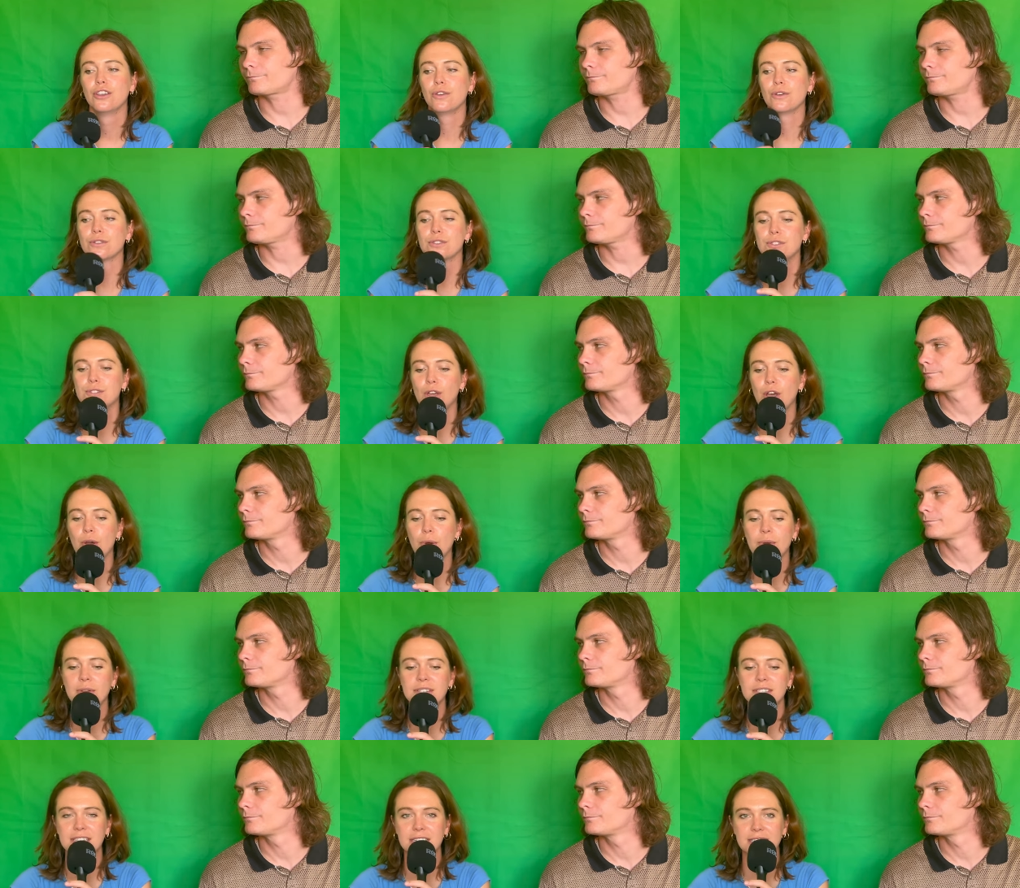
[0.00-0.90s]
Speaker 1: You're
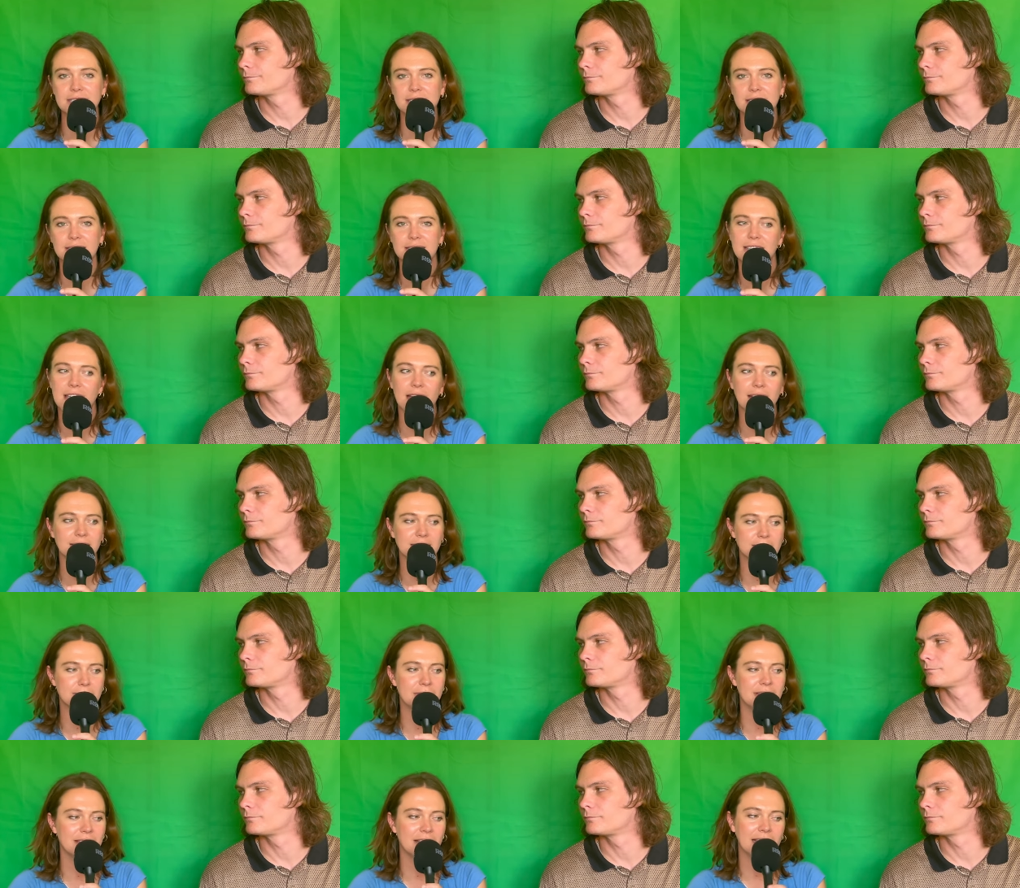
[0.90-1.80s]
so endeared to this
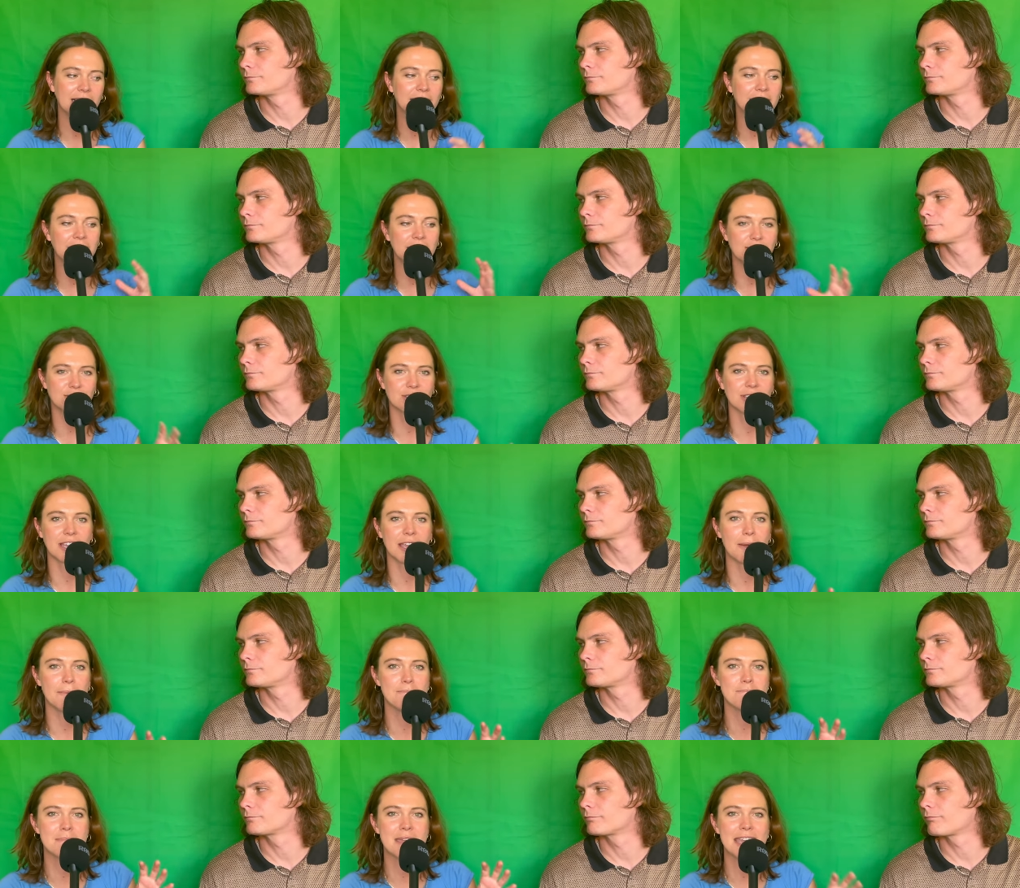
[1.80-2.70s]
character, but he like
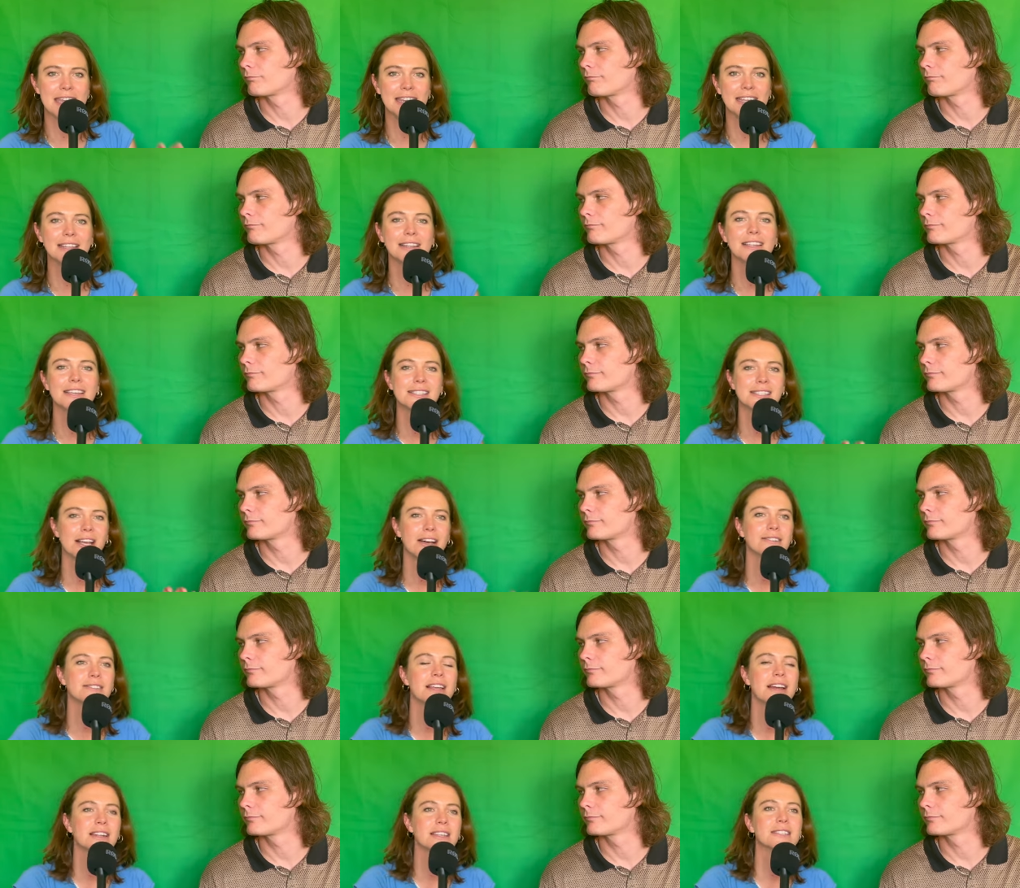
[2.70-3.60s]
literally immediately
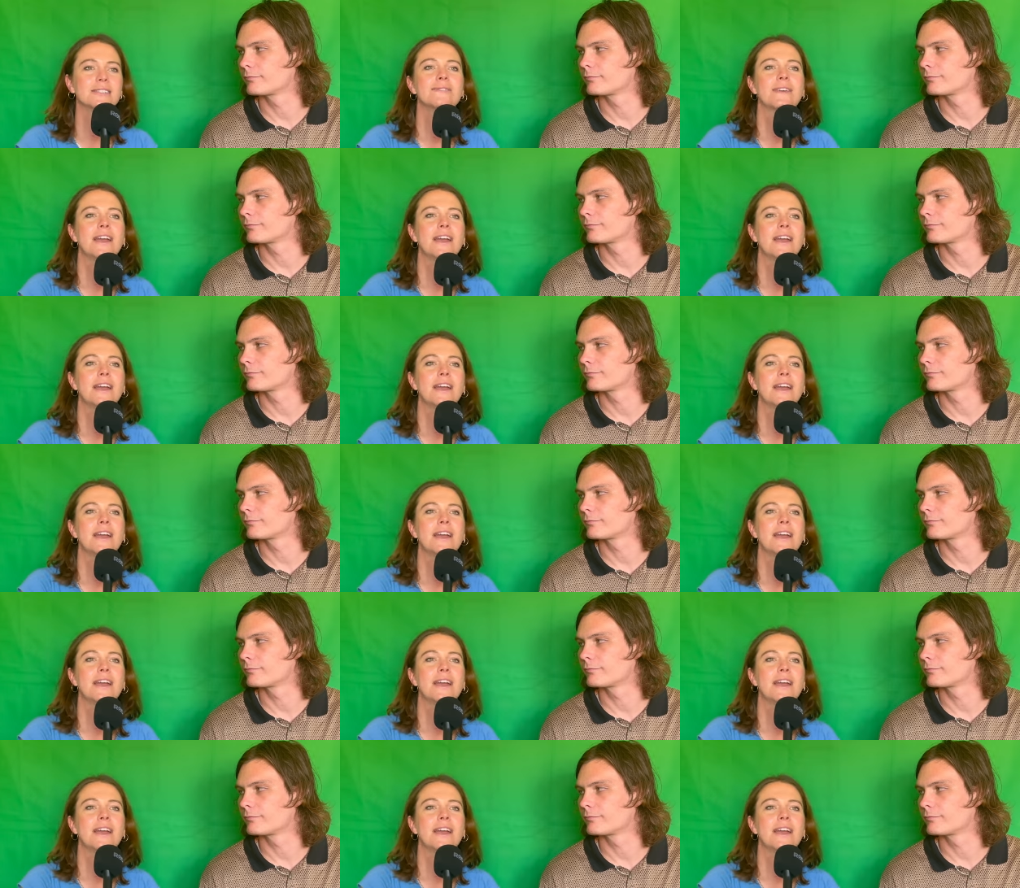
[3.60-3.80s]
sells out his